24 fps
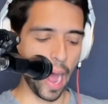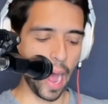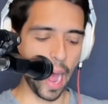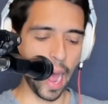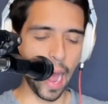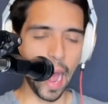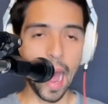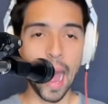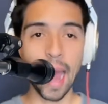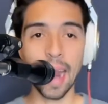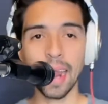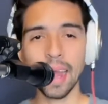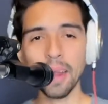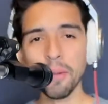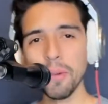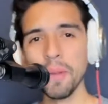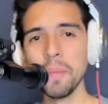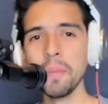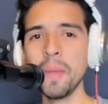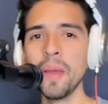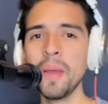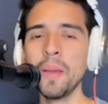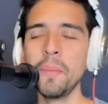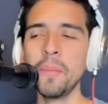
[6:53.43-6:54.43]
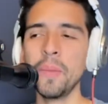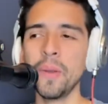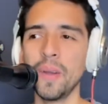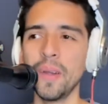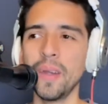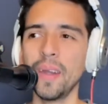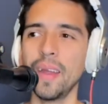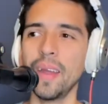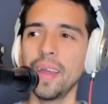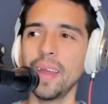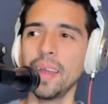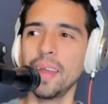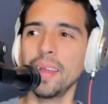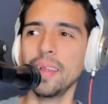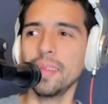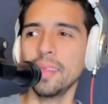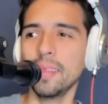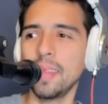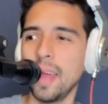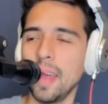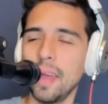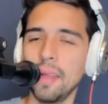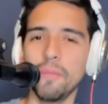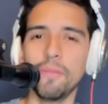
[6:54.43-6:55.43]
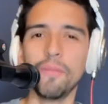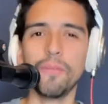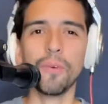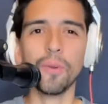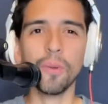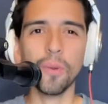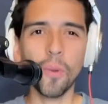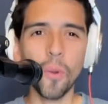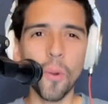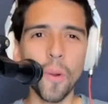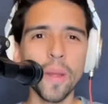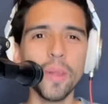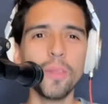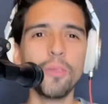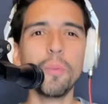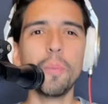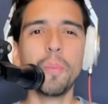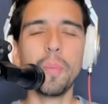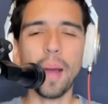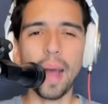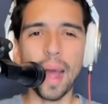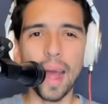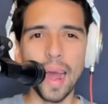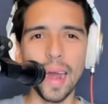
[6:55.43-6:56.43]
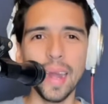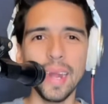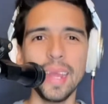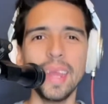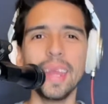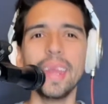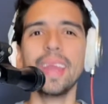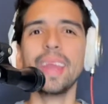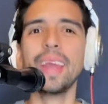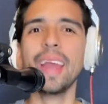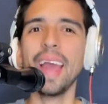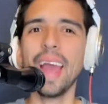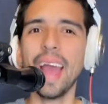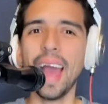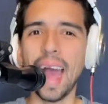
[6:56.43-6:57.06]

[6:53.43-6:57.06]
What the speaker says: And I remember that for going to party